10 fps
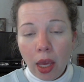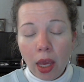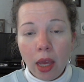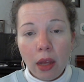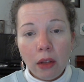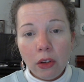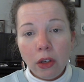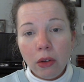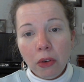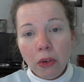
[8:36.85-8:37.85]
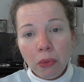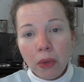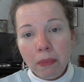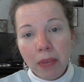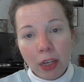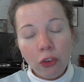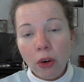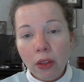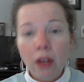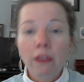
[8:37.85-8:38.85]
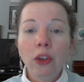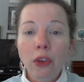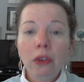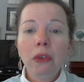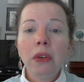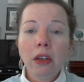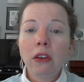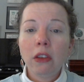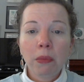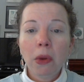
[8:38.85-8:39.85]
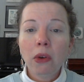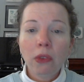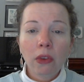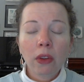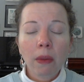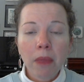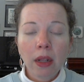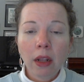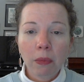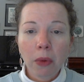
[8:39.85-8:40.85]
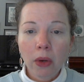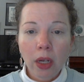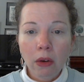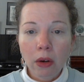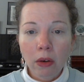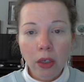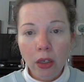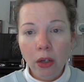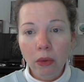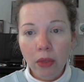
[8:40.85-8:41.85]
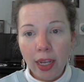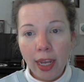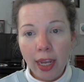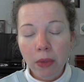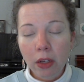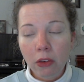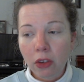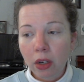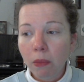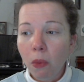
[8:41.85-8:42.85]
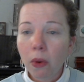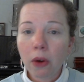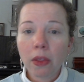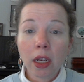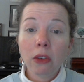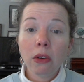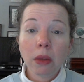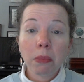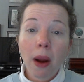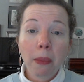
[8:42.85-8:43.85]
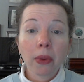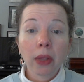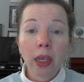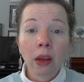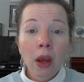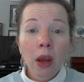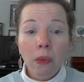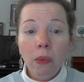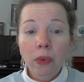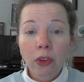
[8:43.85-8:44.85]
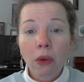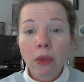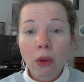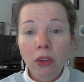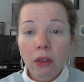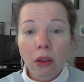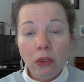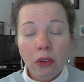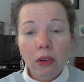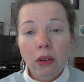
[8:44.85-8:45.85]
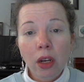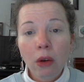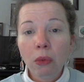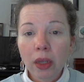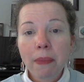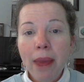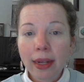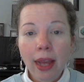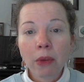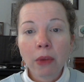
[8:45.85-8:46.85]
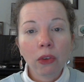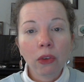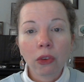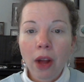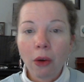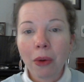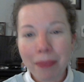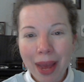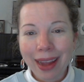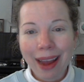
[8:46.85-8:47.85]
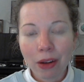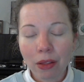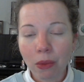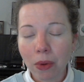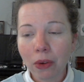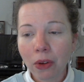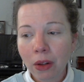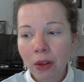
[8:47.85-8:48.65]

And you always want to make sure that if you do need to dispose of something that's broken or, that can't be used anymore, that you do it properly. So those really bad chemicals are not going back out in the world.